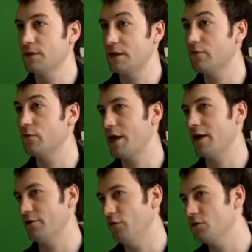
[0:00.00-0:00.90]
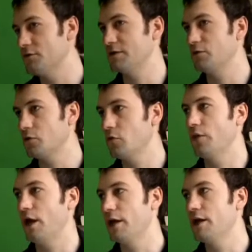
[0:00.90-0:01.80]
I mean, given that we now can automatically
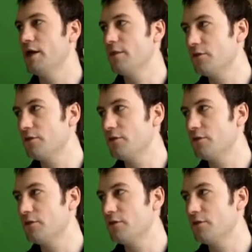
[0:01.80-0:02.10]
record that,